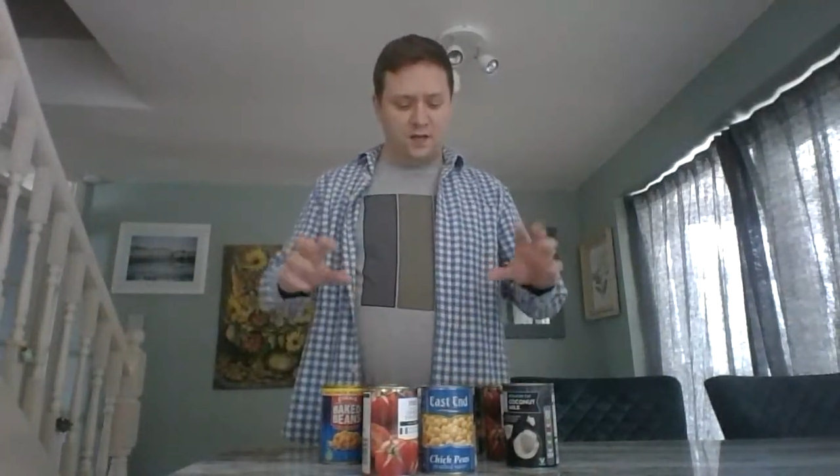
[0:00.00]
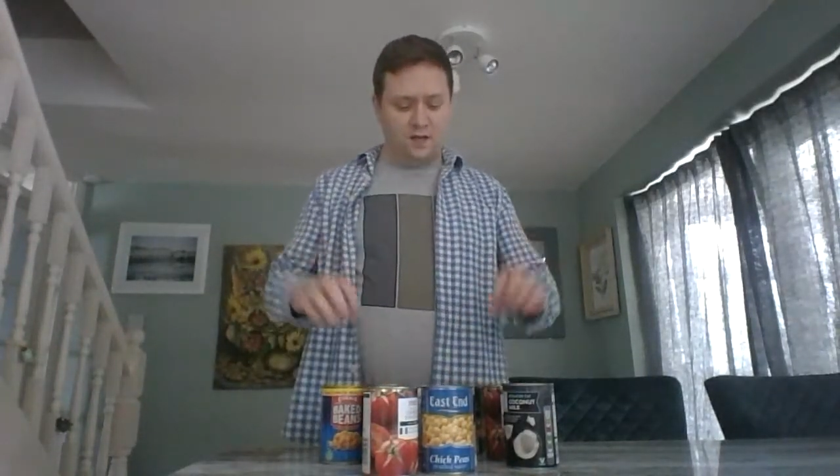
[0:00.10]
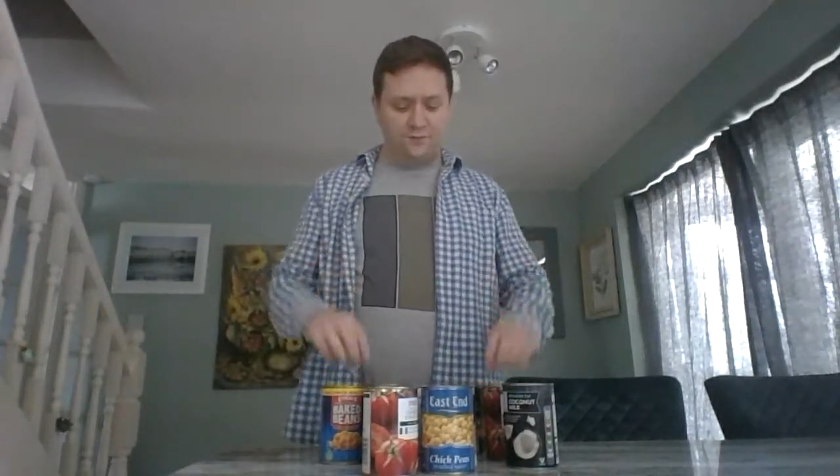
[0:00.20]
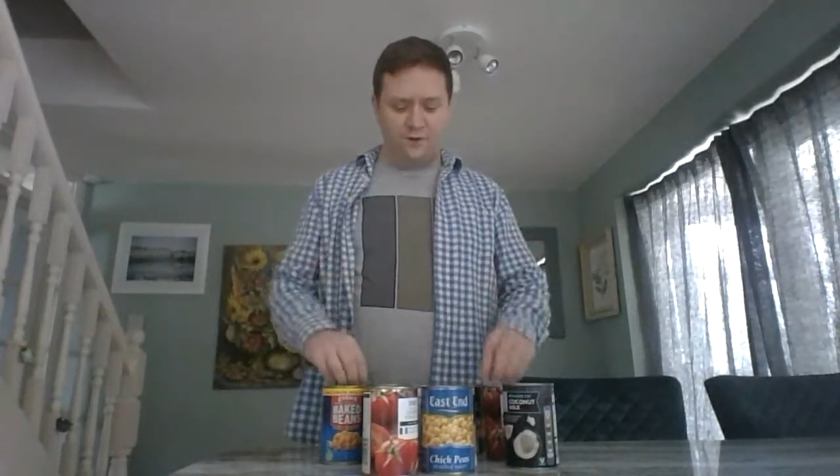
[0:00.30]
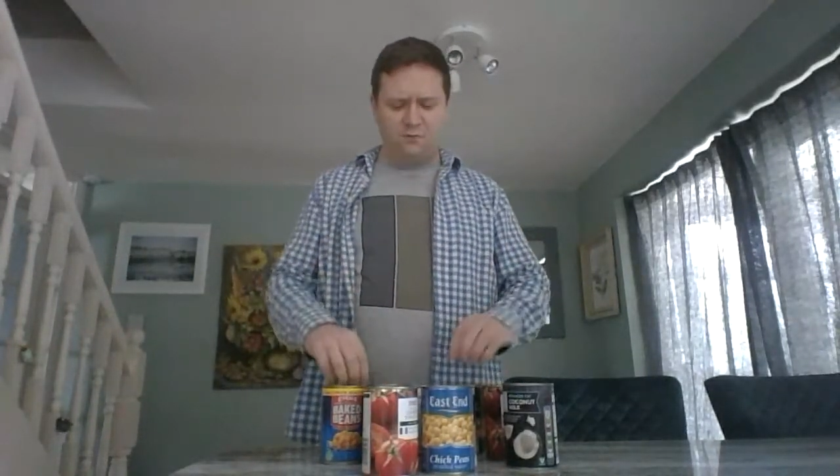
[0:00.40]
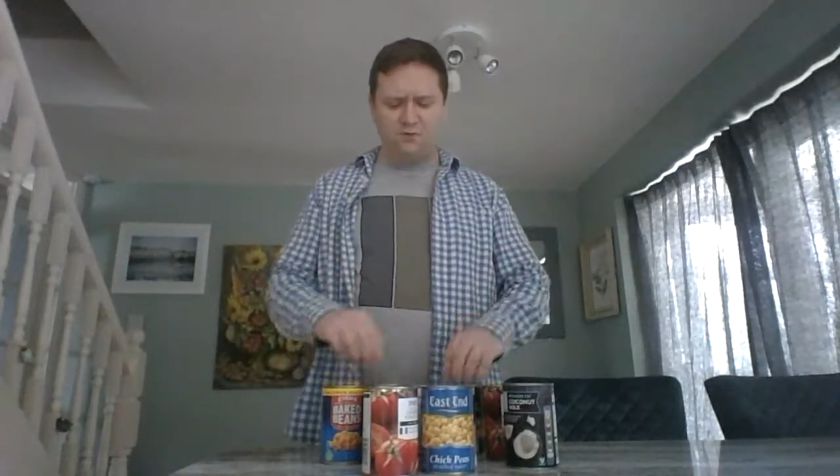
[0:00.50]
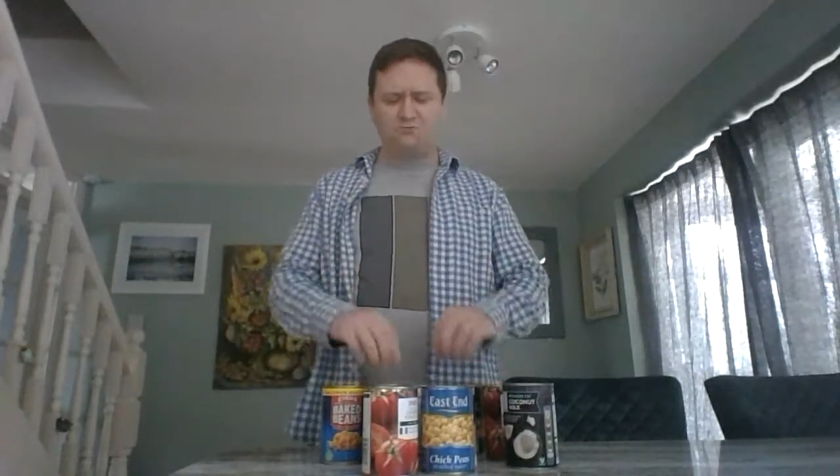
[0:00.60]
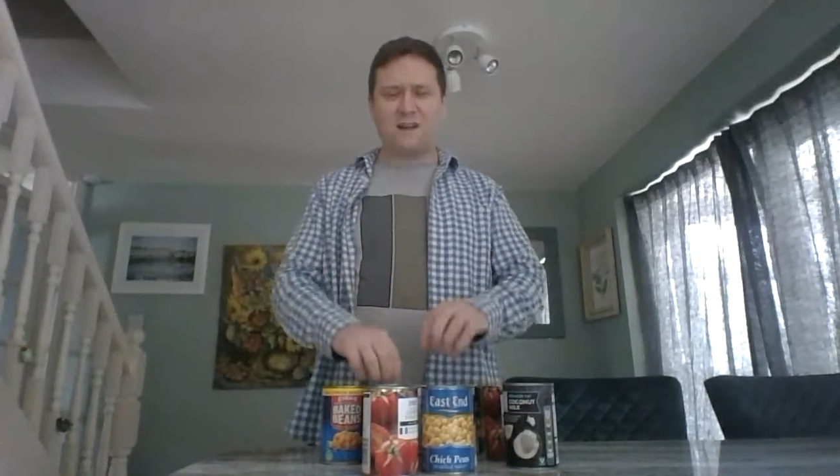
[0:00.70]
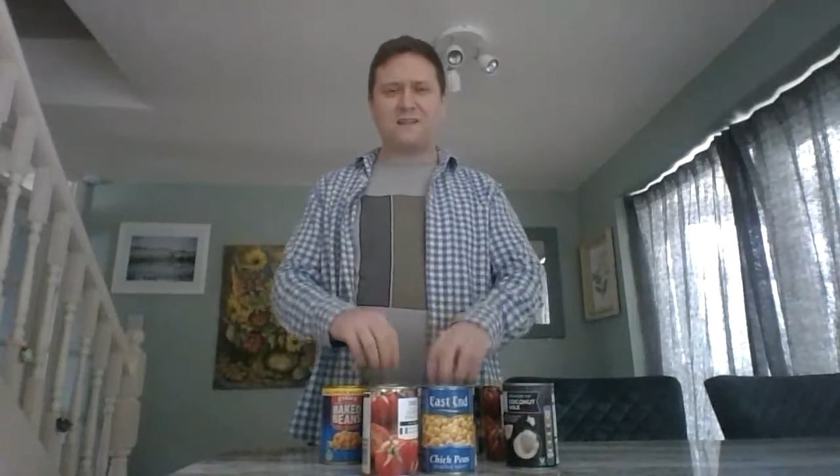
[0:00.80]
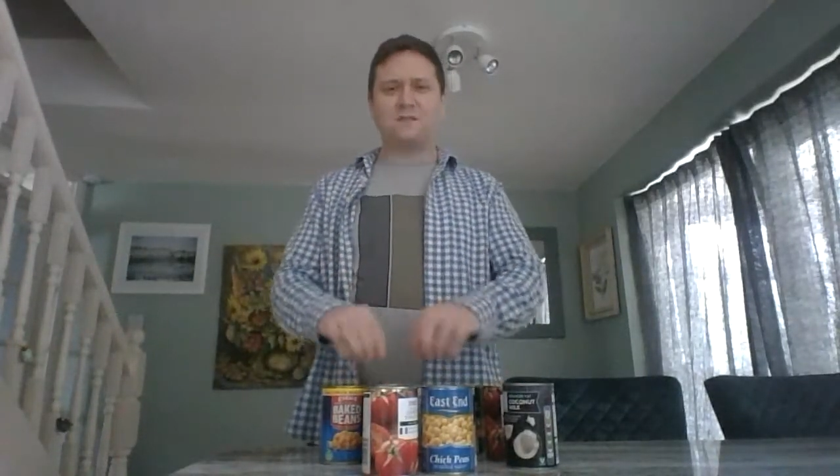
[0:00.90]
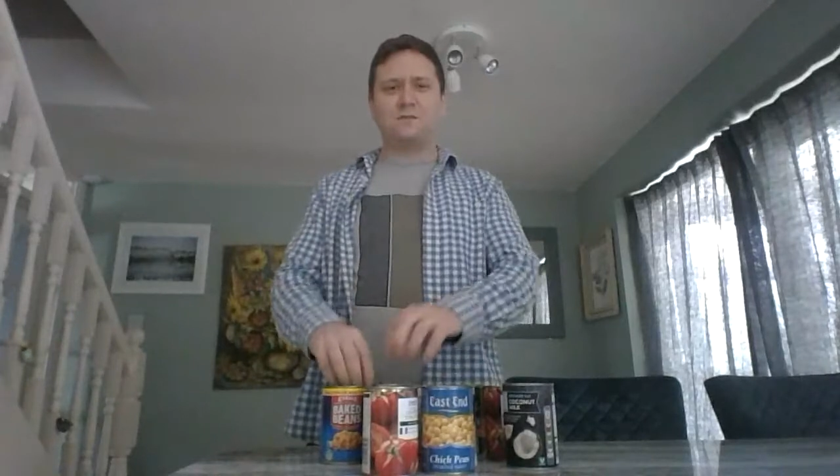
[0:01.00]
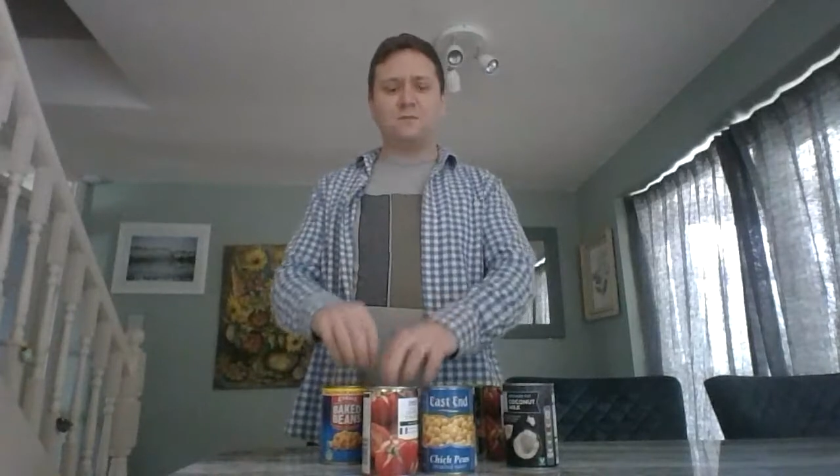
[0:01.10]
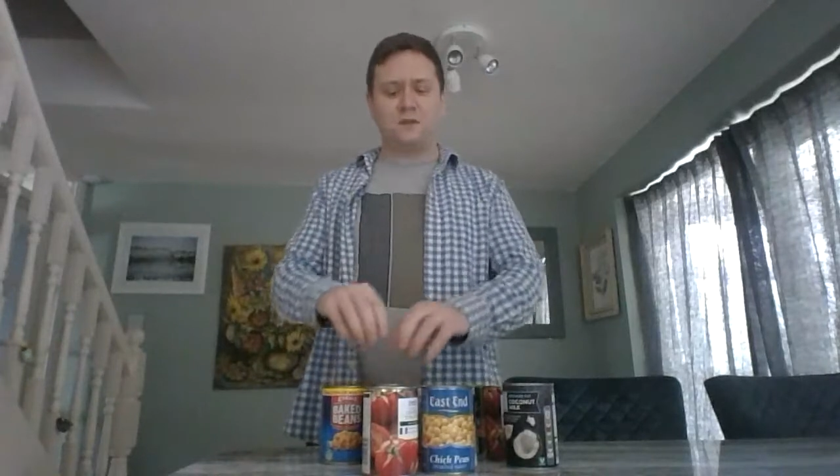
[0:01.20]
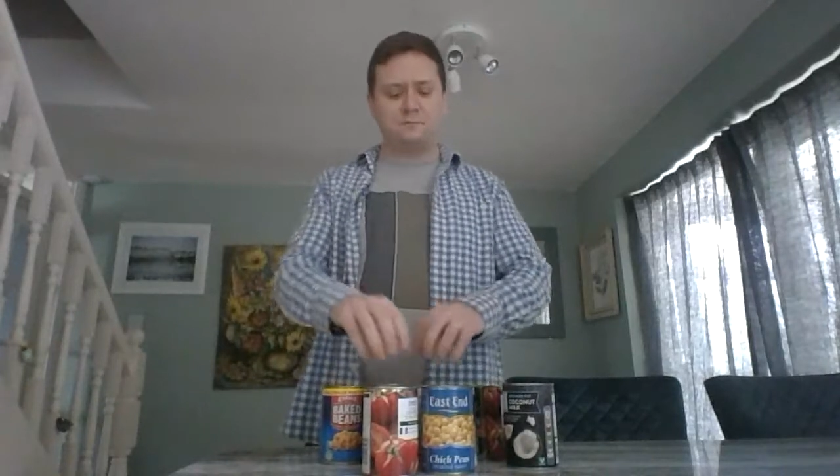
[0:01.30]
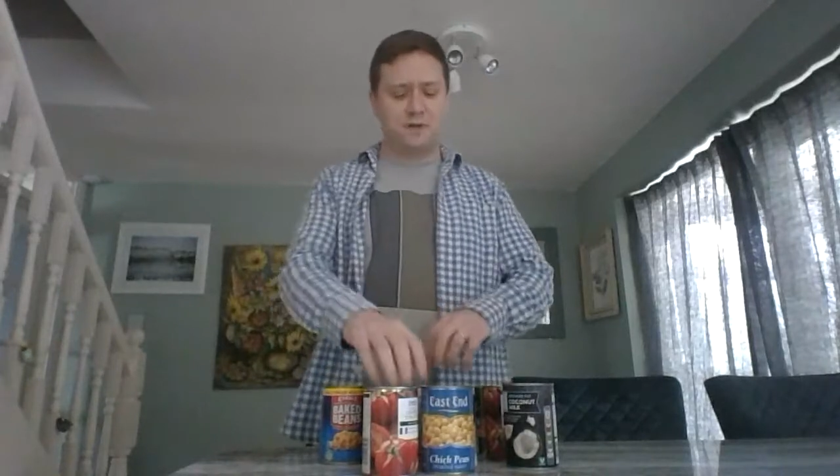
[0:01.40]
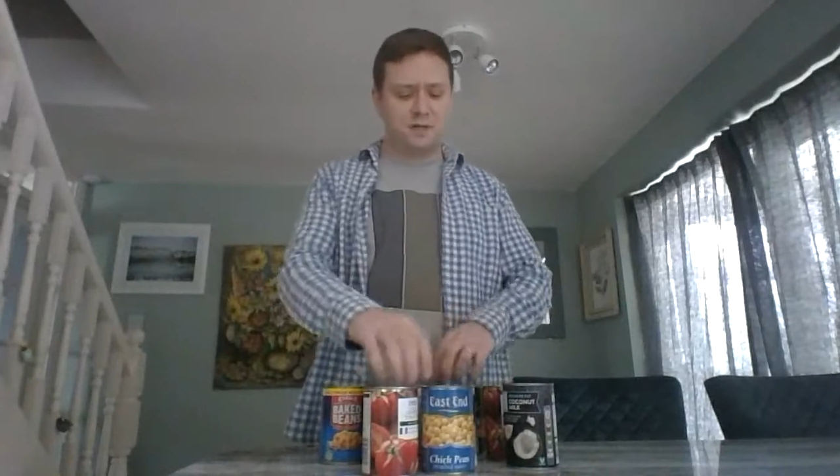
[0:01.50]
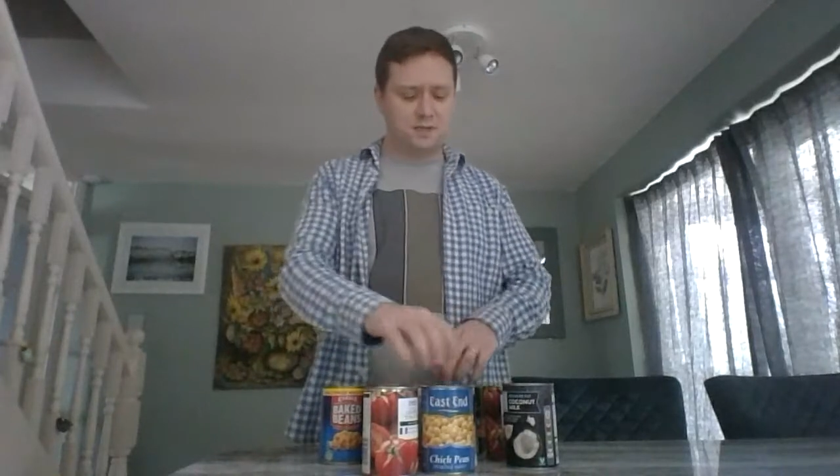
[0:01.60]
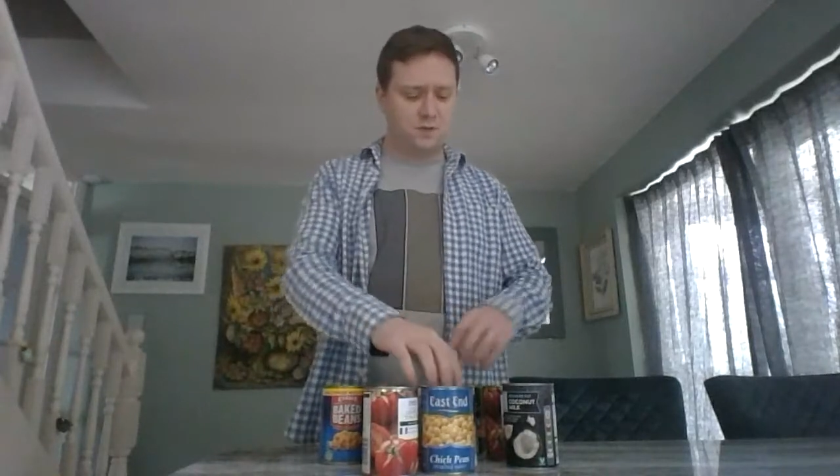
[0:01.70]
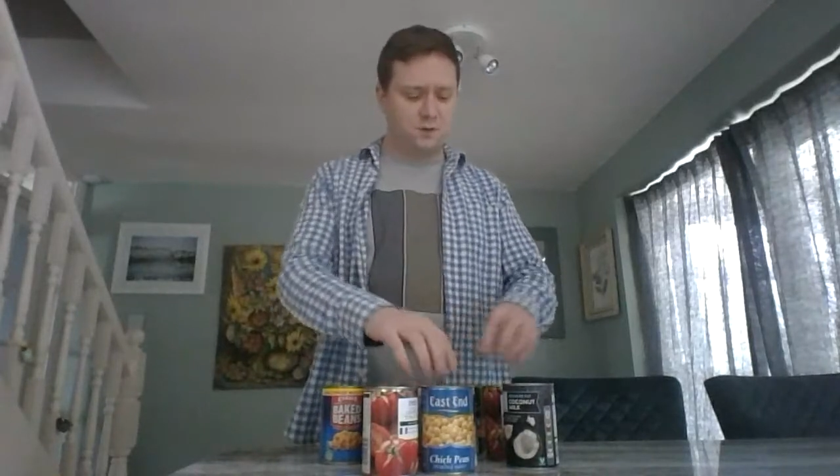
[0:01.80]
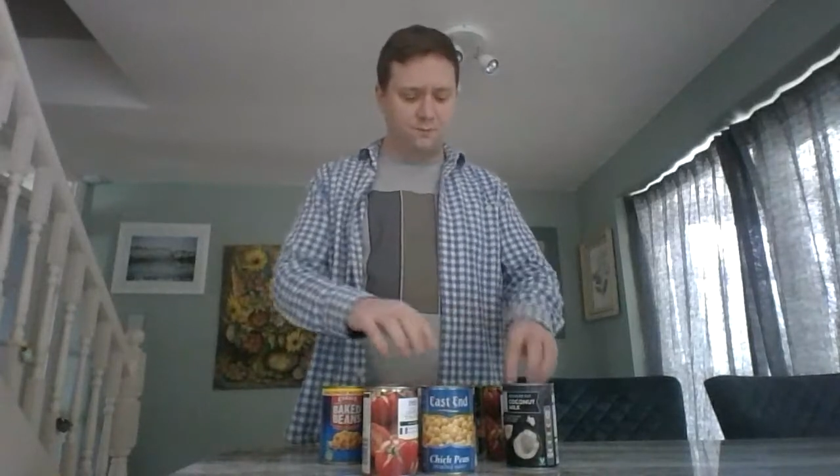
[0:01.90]
If they're all randomly
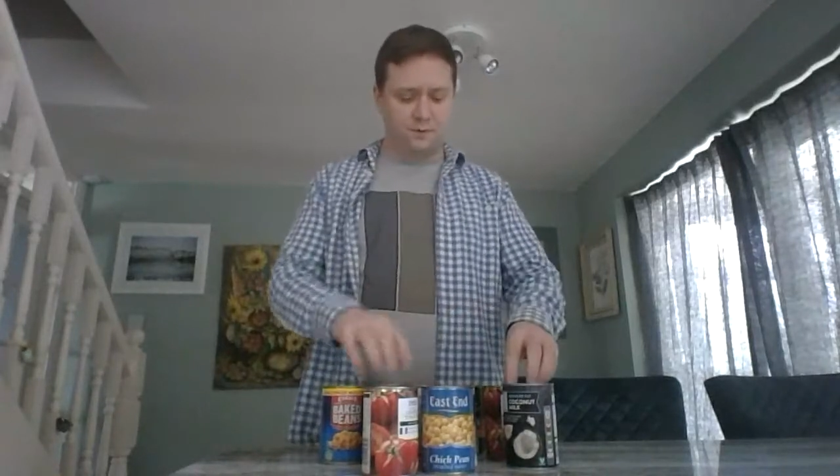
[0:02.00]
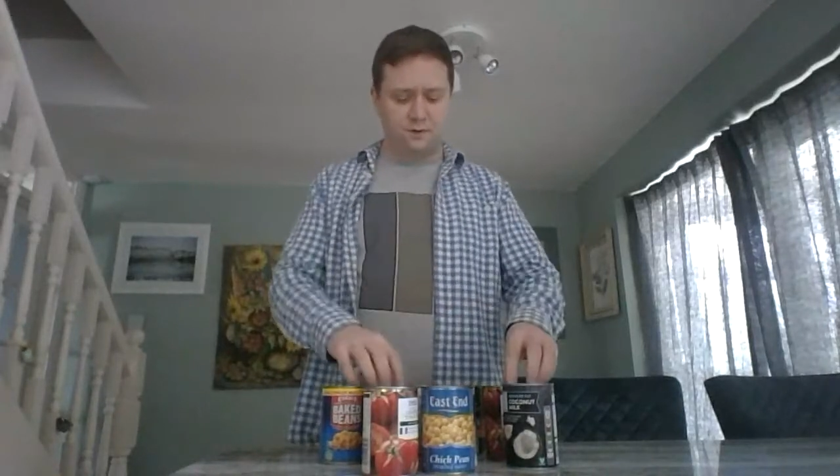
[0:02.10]
mixed up,